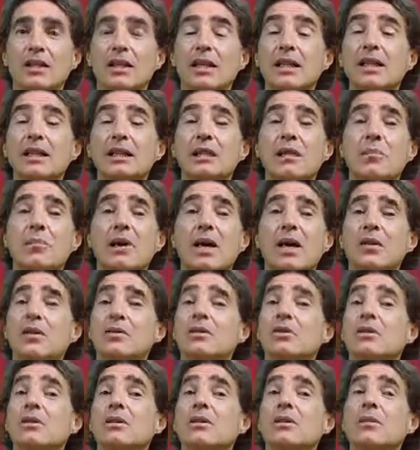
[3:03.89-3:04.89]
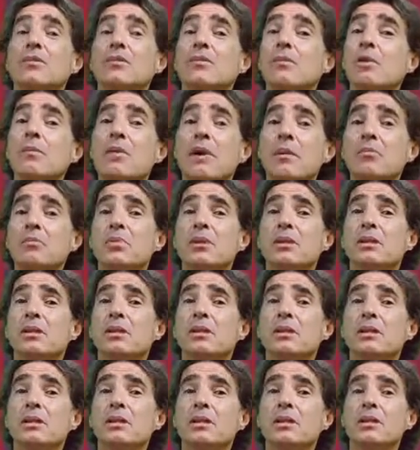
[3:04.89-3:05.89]
It's about
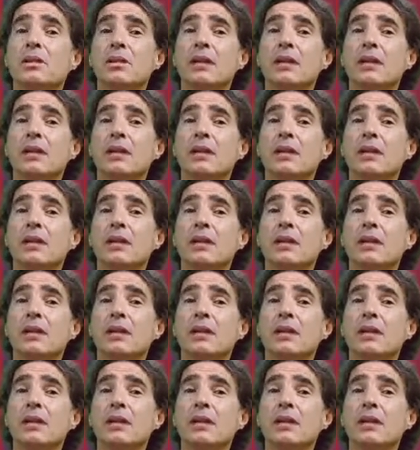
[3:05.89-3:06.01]
remembrance,